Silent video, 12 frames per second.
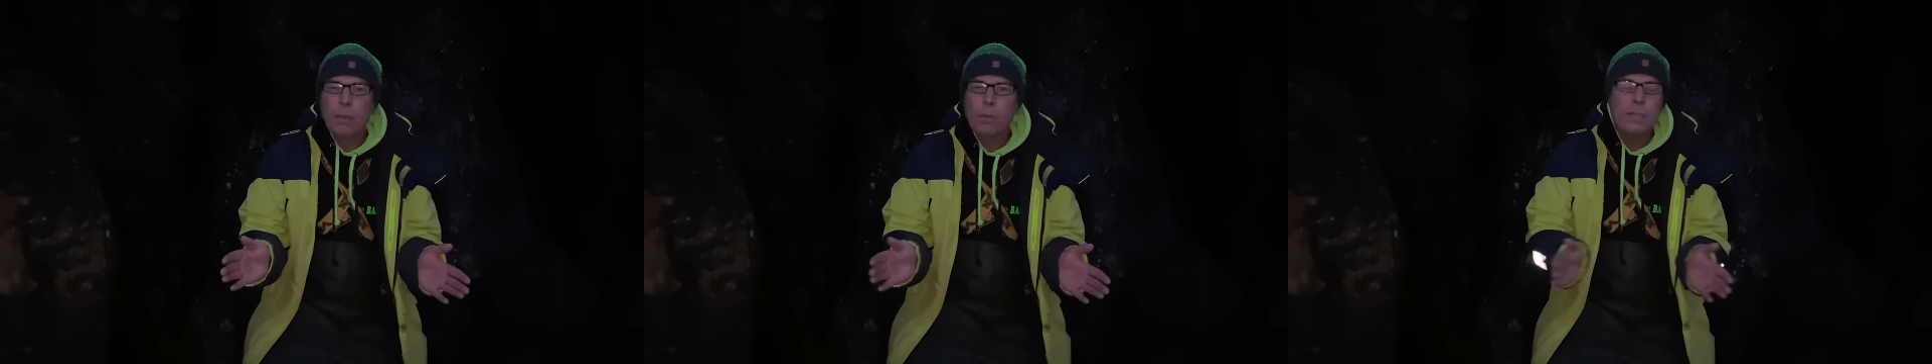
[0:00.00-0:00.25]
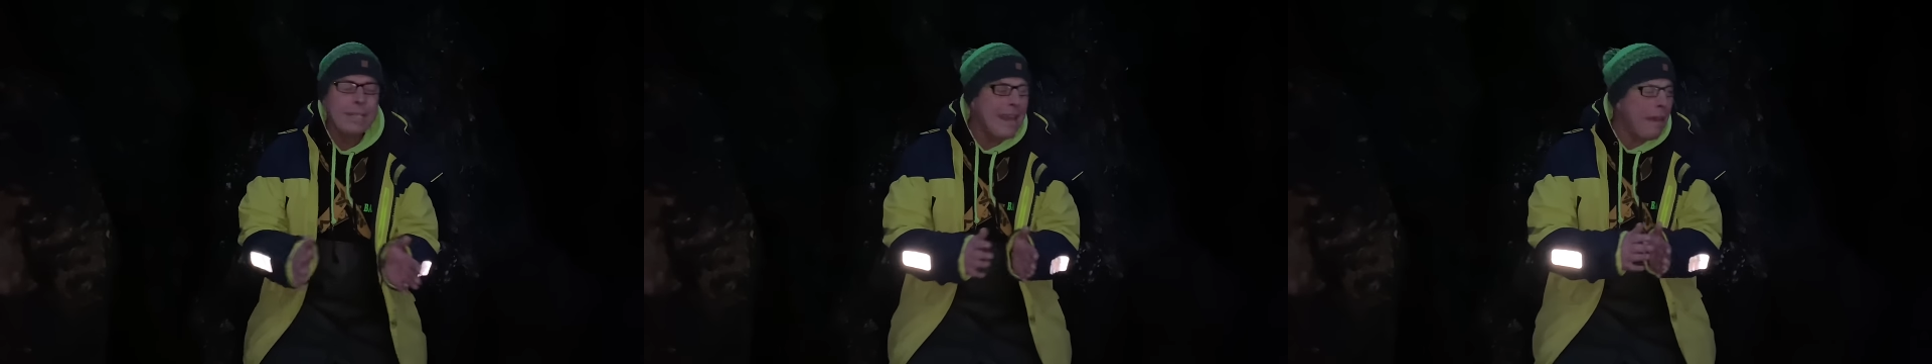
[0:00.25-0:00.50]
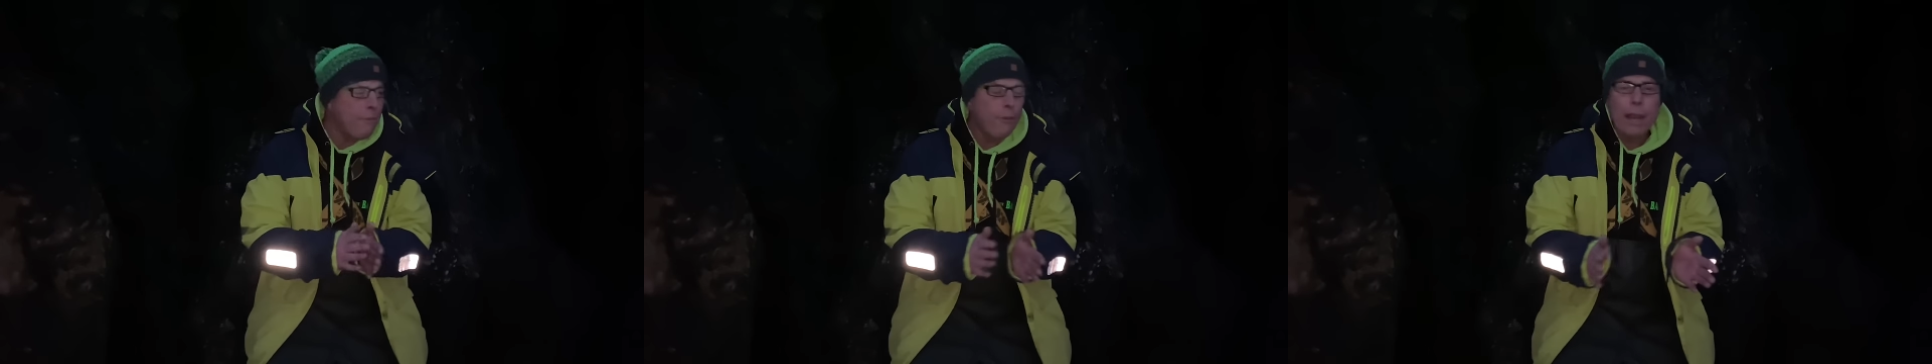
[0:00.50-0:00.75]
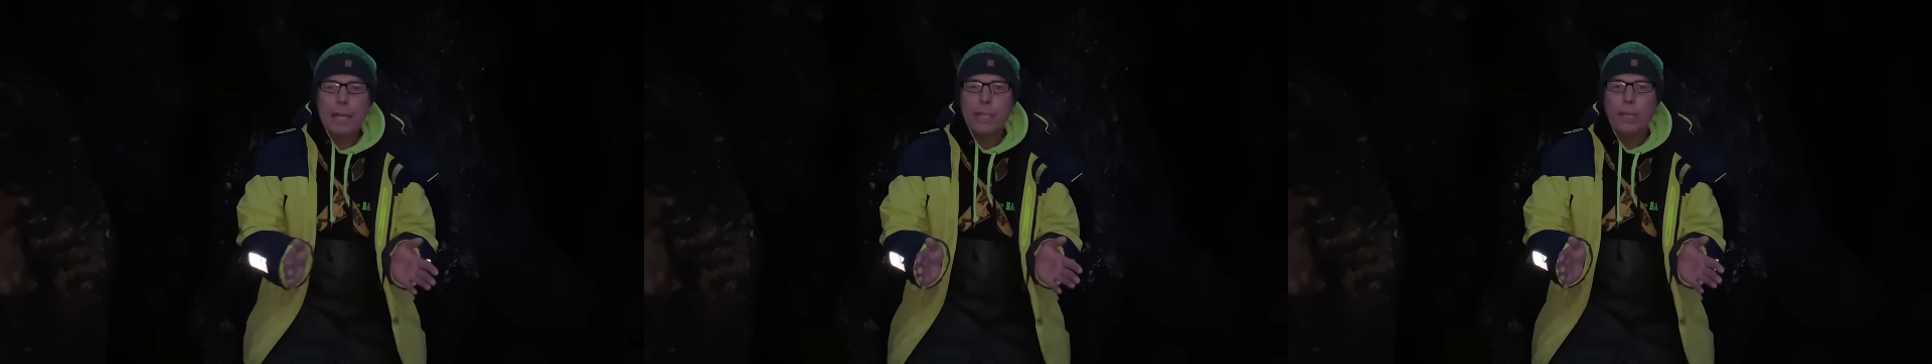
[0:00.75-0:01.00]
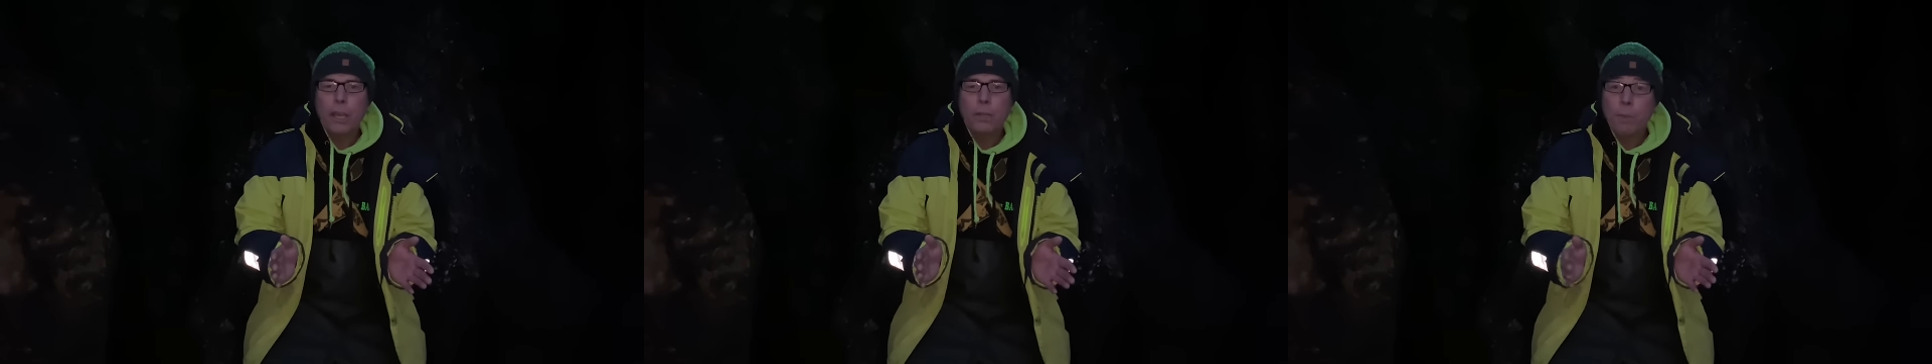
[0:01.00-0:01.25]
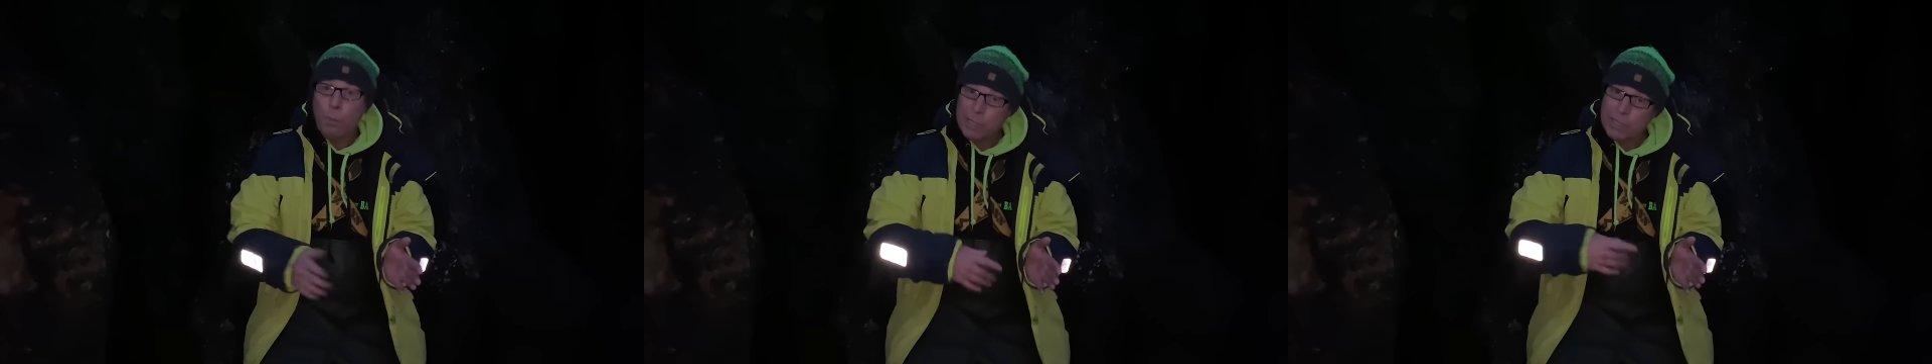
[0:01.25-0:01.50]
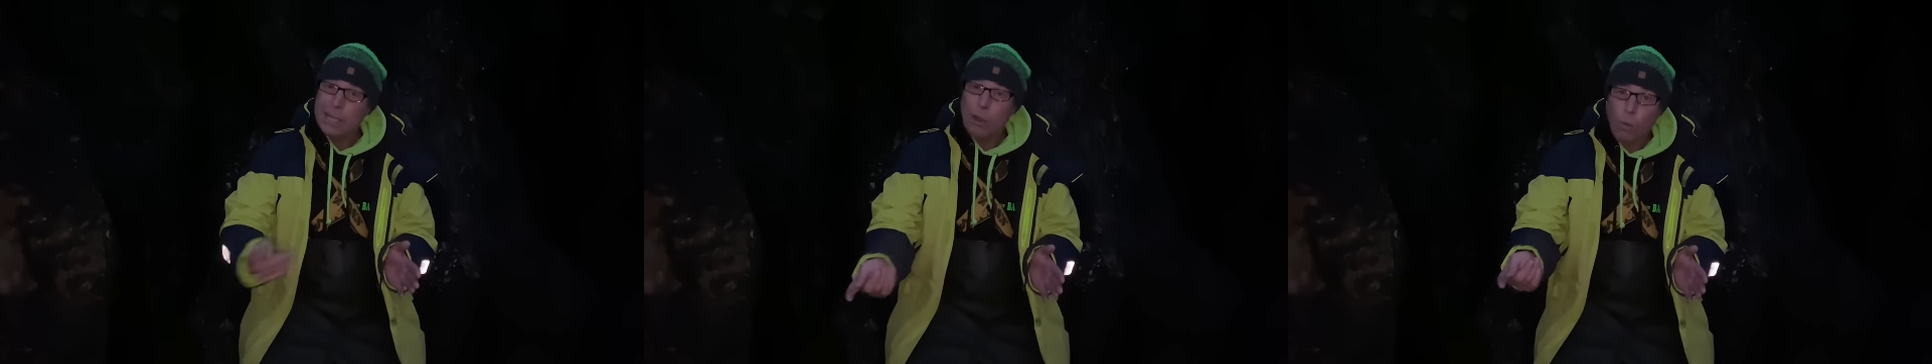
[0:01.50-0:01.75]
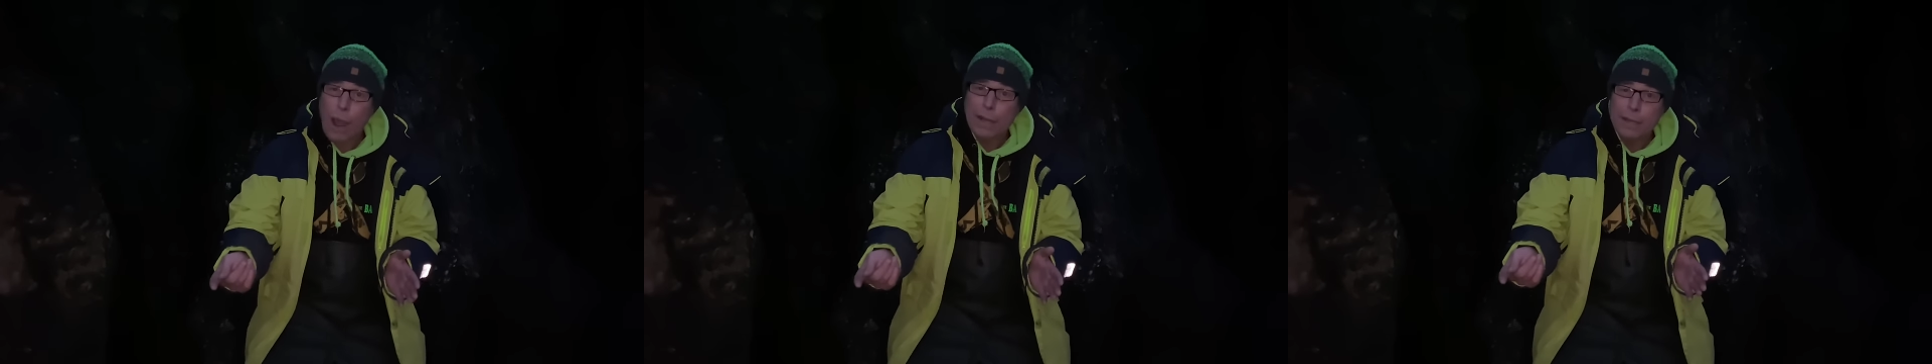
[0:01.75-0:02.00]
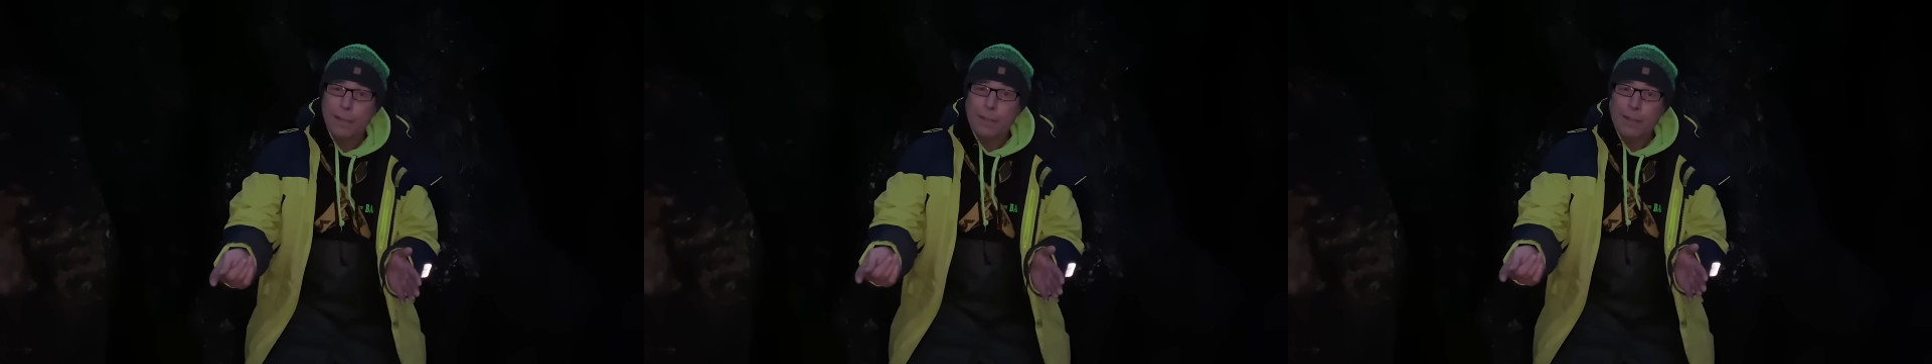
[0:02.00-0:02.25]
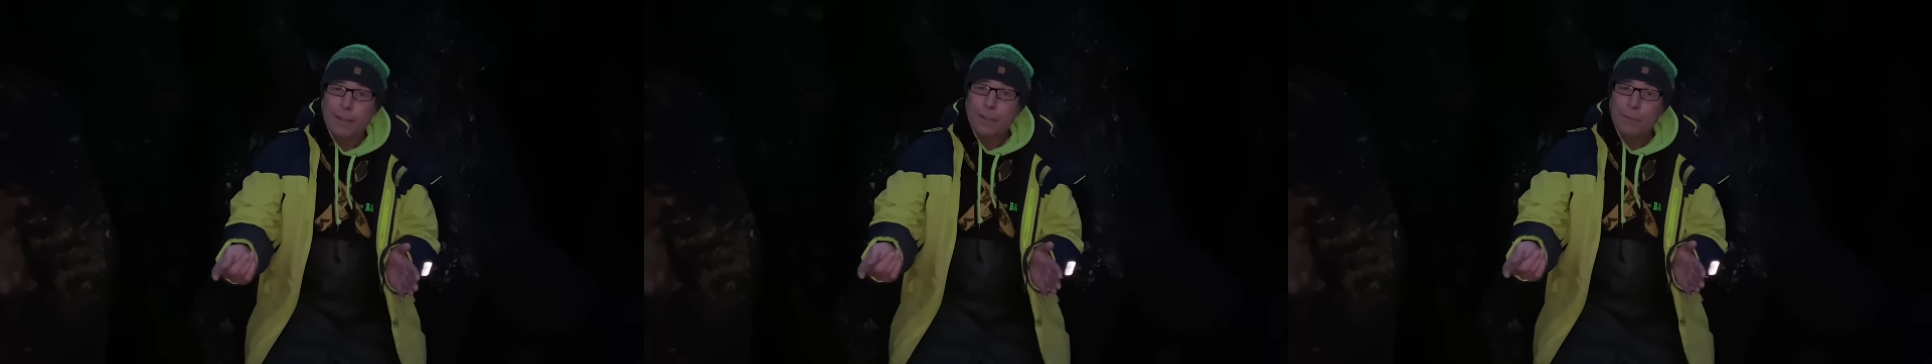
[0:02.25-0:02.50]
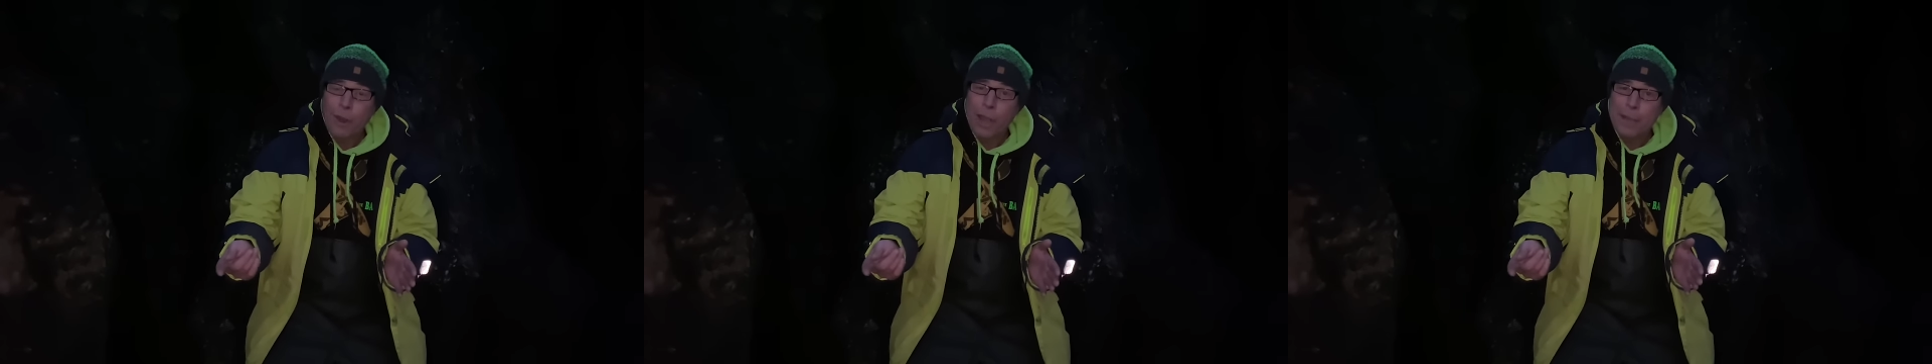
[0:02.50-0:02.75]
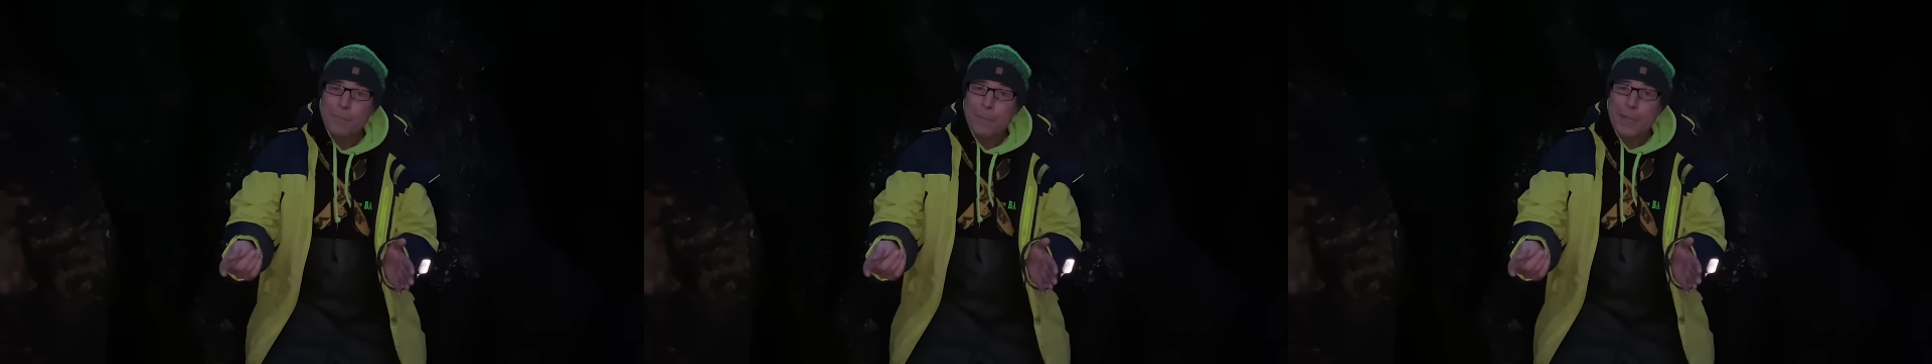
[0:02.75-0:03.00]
It was never any good, but we still went, right?